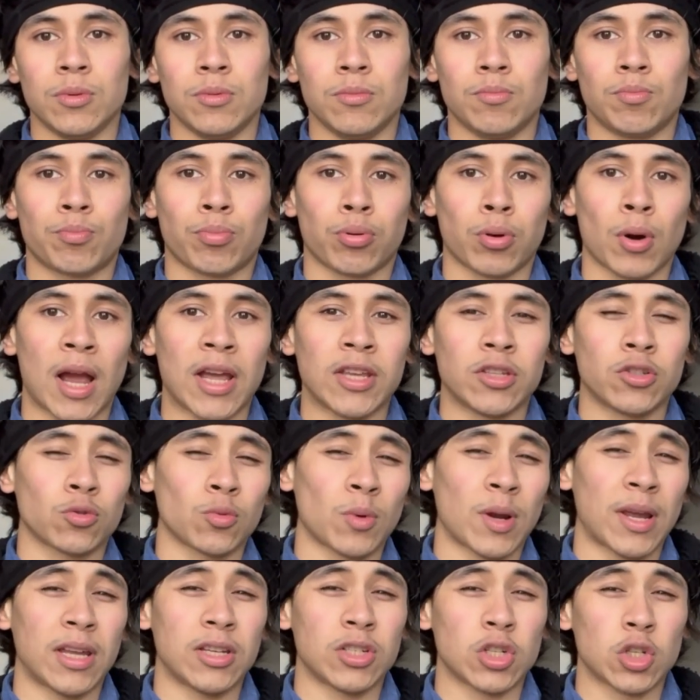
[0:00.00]
price
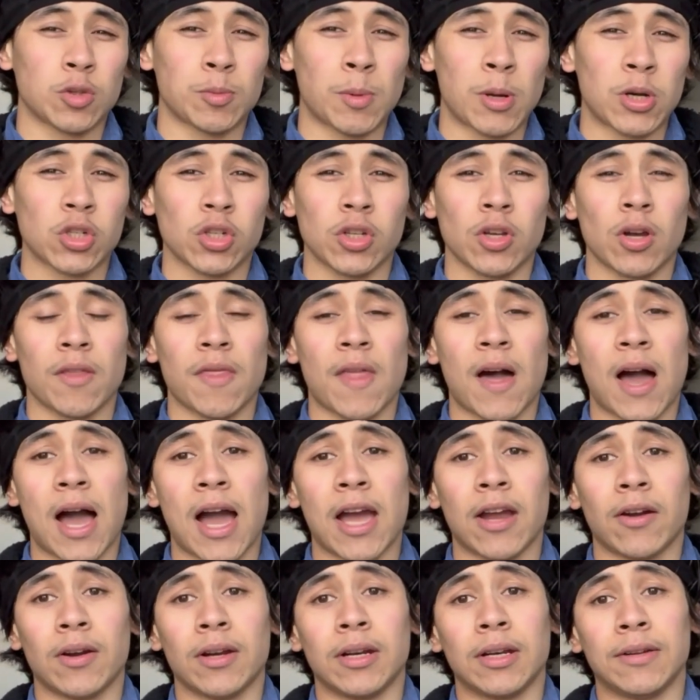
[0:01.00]
range, especially on the
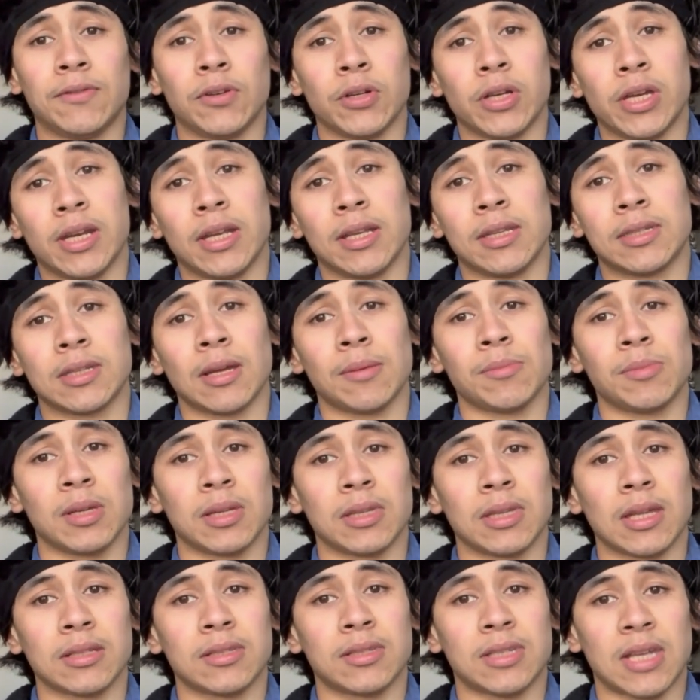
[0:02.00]
higher end if you're getting
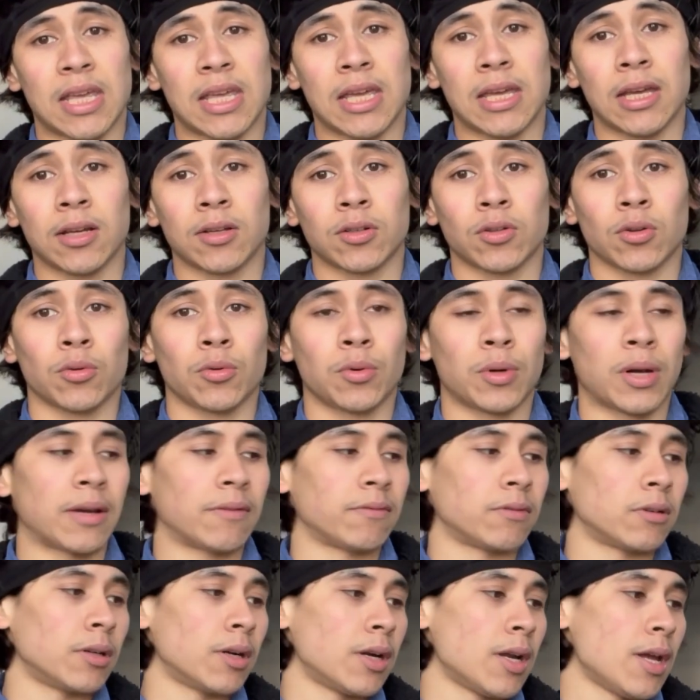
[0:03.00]
something that's inked or
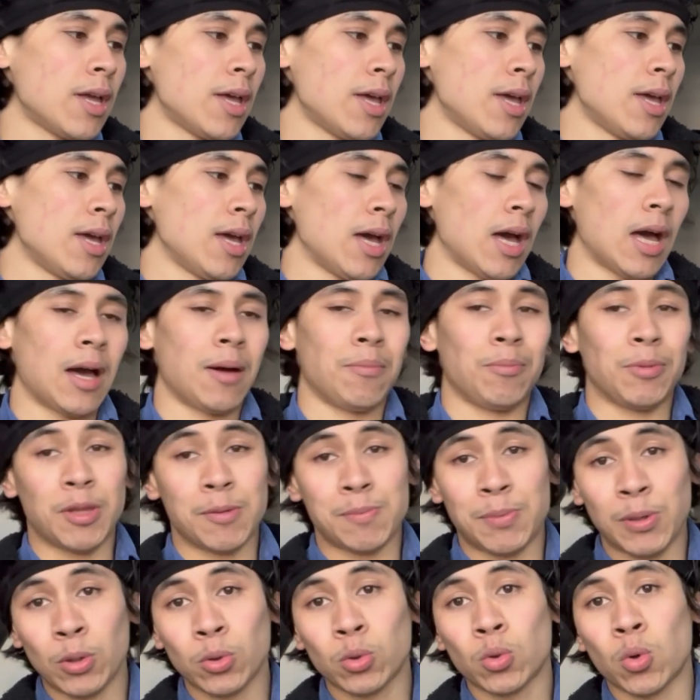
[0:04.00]
whatever. But the
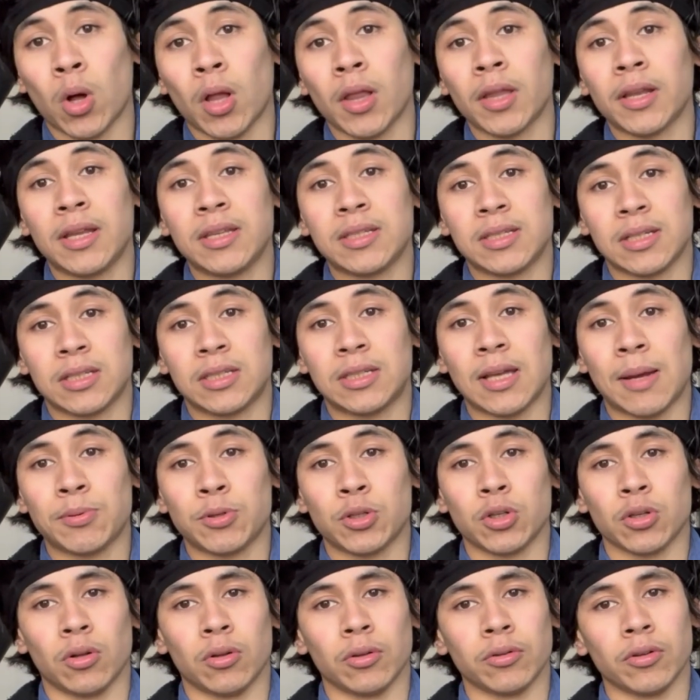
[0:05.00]
build quality is
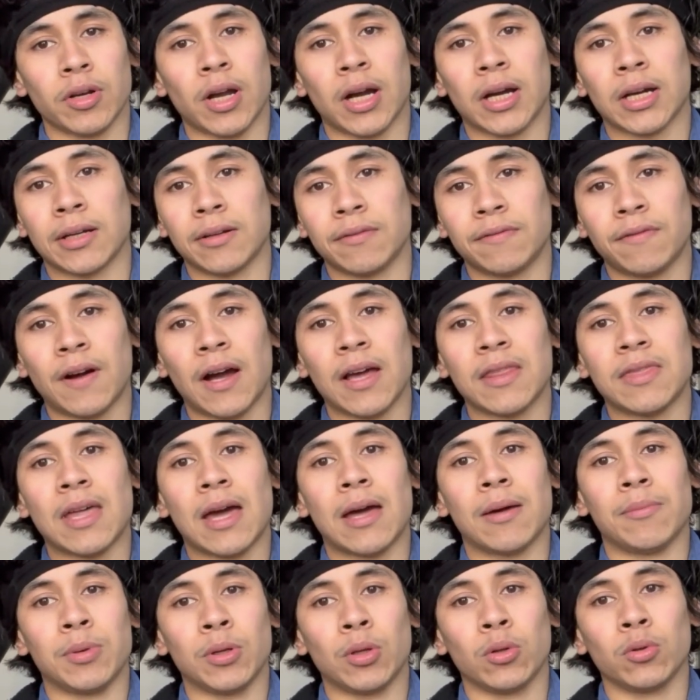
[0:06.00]
exceptional. You're not going to find
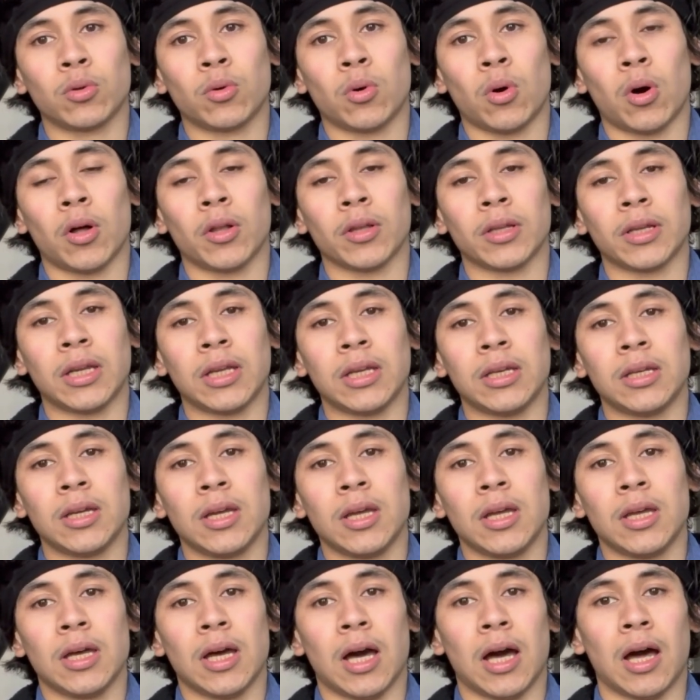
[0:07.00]
that build quality
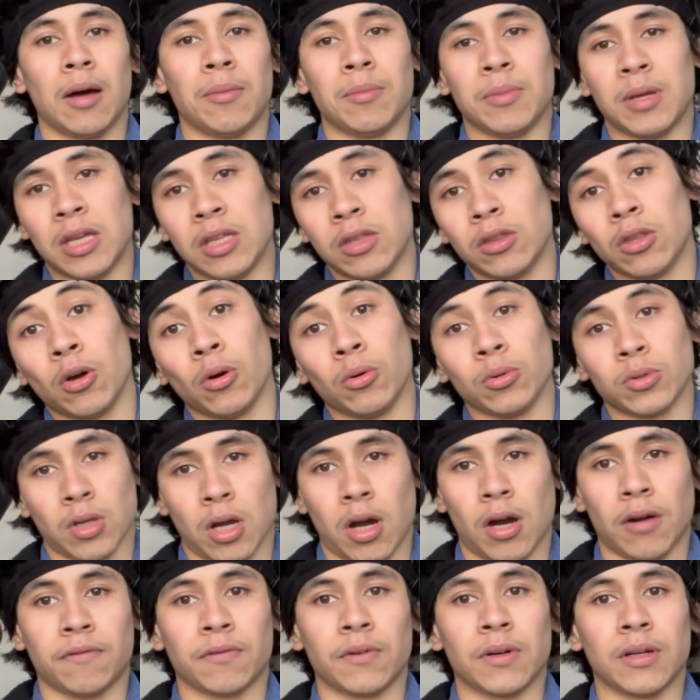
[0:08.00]
in those
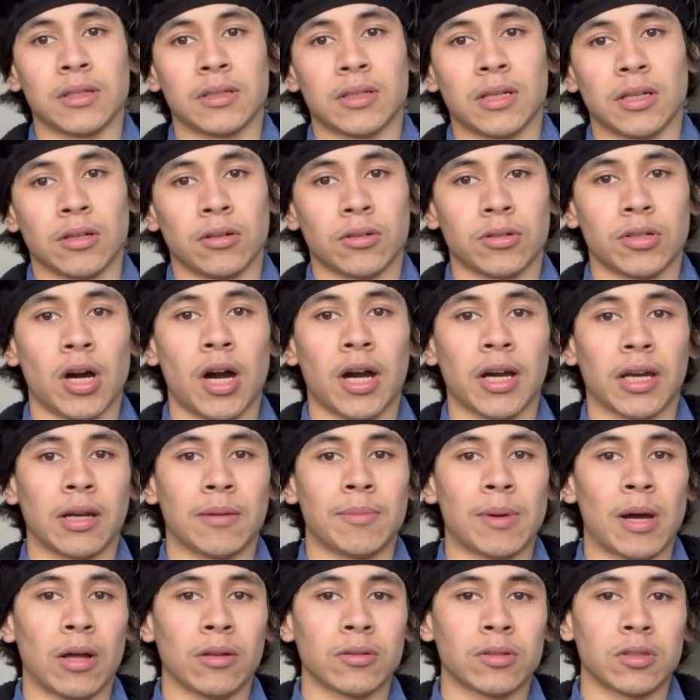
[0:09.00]
offerings that you're talking
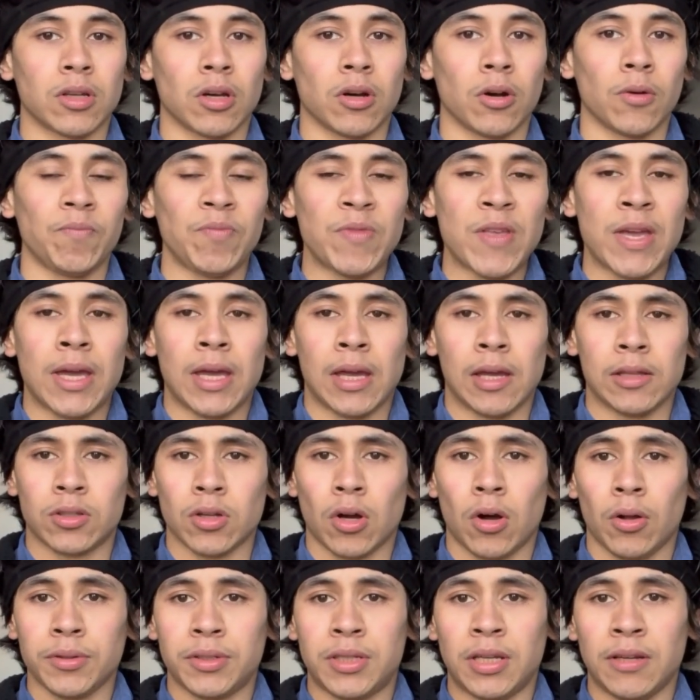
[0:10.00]
about. So it's
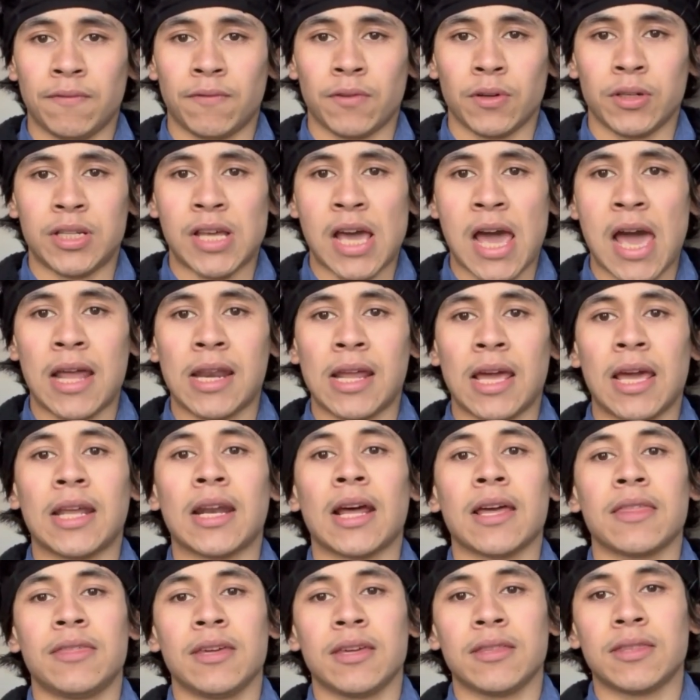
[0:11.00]
all tit for tat, and
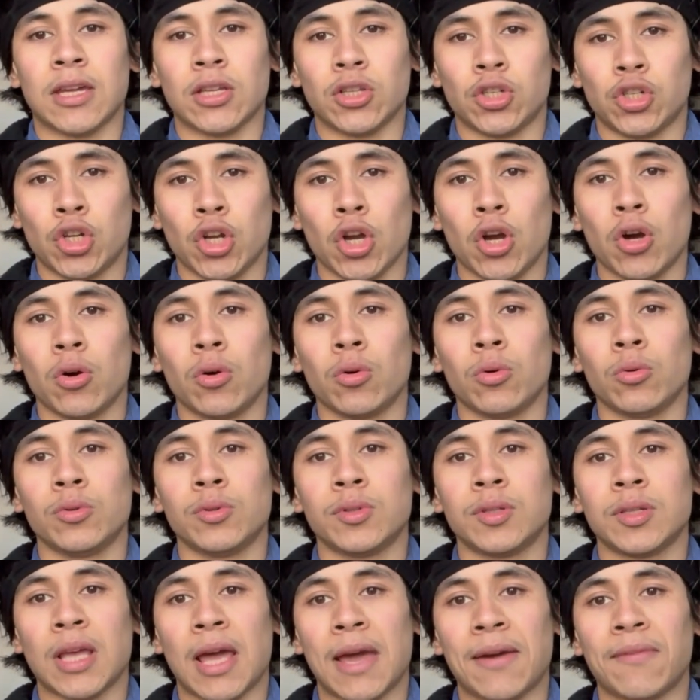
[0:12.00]
I think they
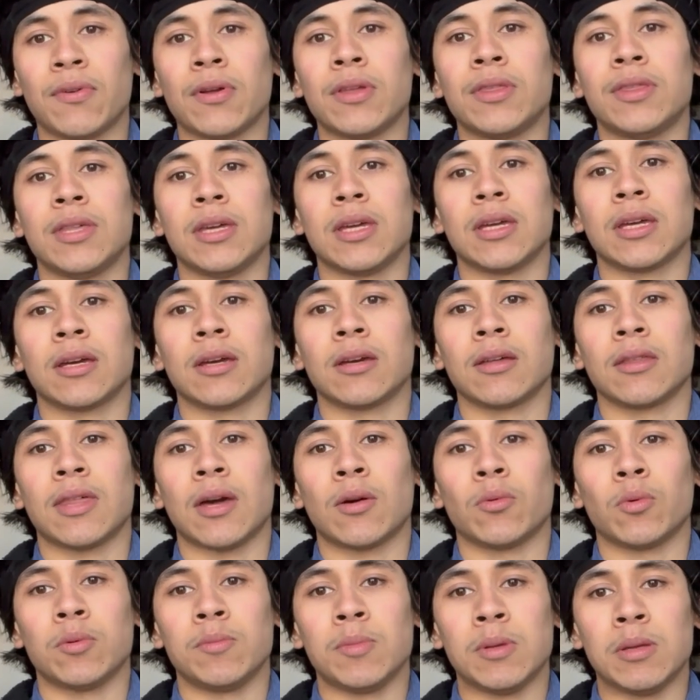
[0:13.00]
chose everything
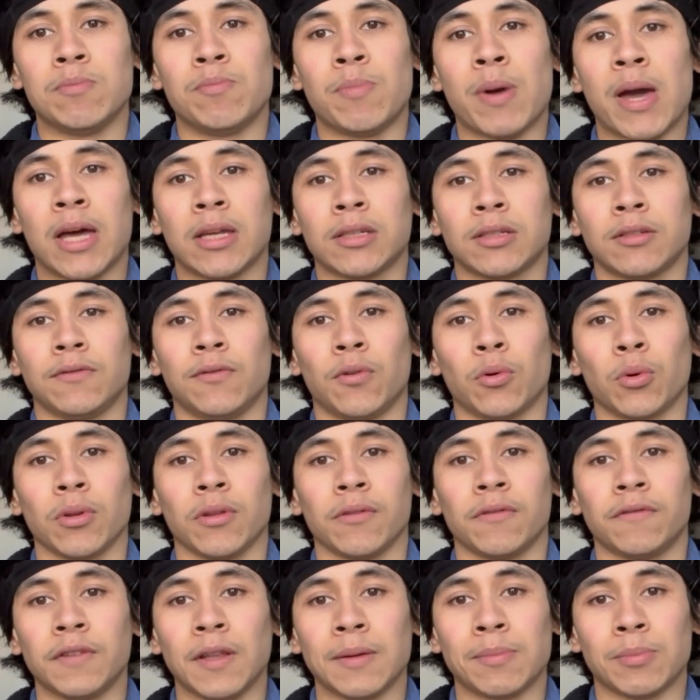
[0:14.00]
that would be best for
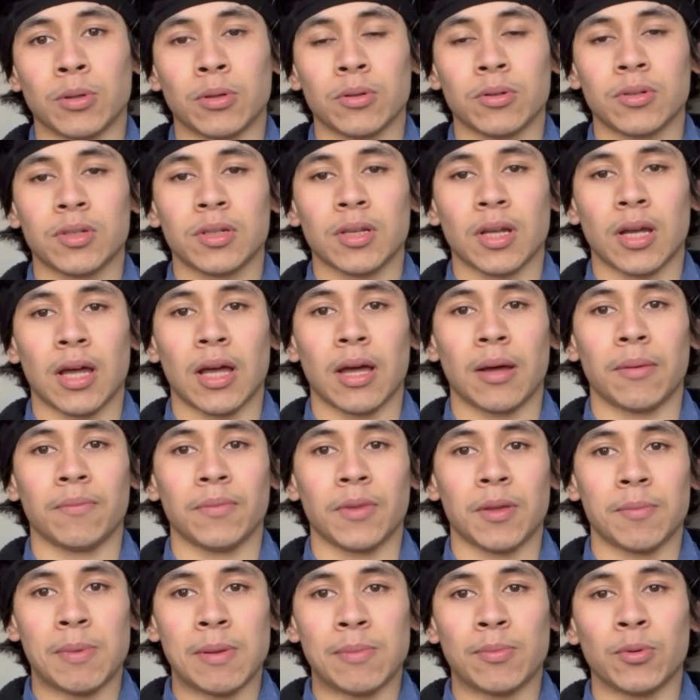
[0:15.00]
the flippers,
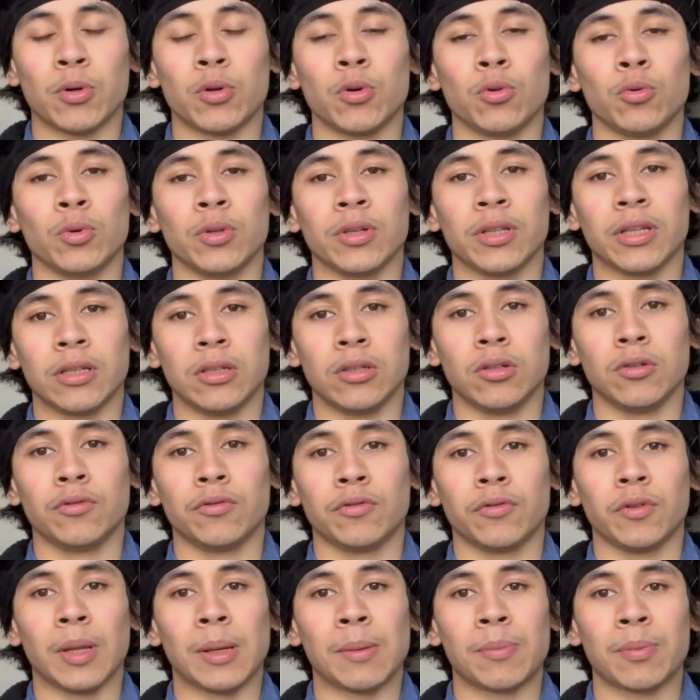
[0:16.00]
the people who really do
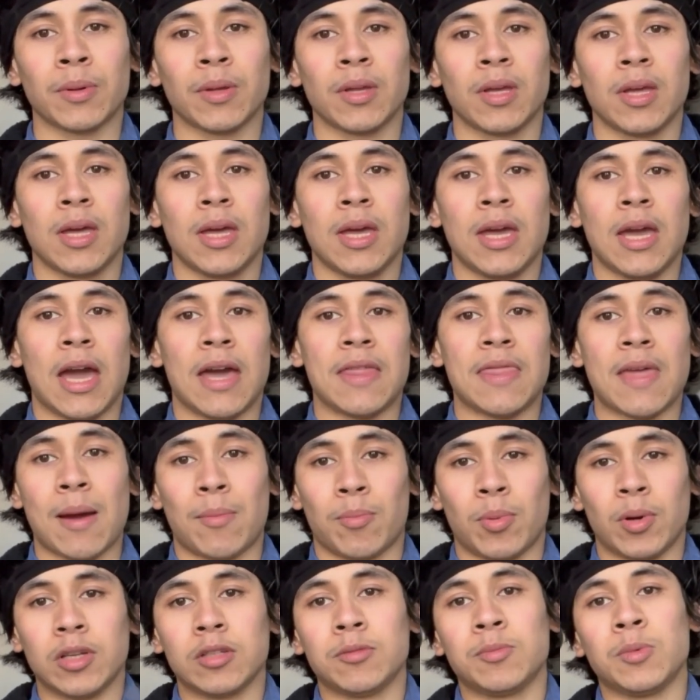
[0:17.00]
flip. And that
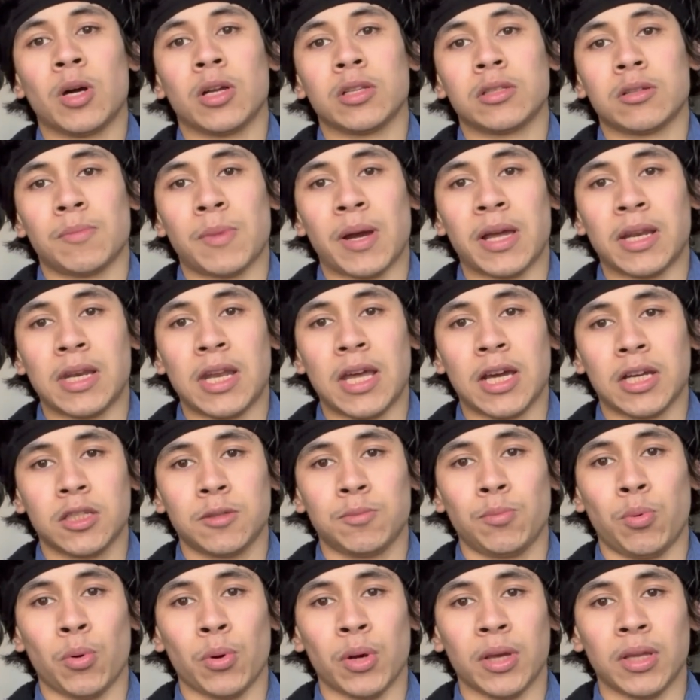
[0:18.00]
brings me on to my
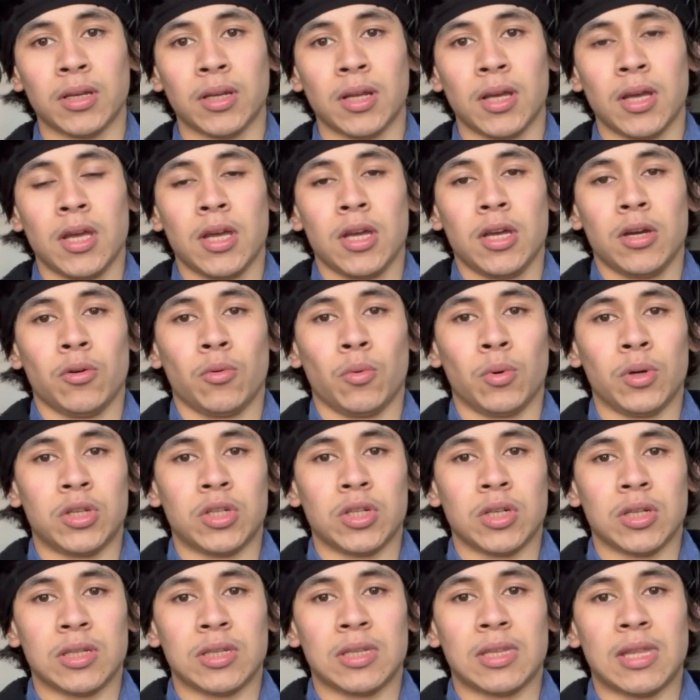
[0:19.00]
next point, which
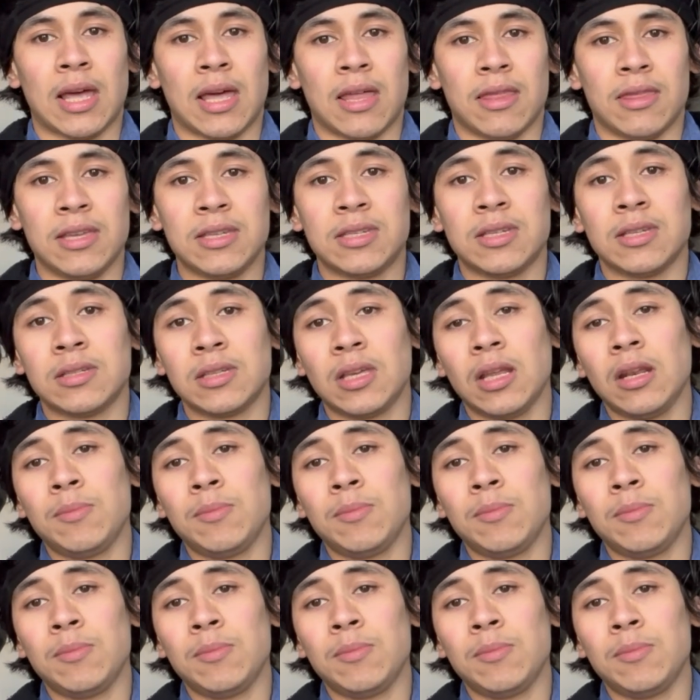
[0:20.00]
is that this is going to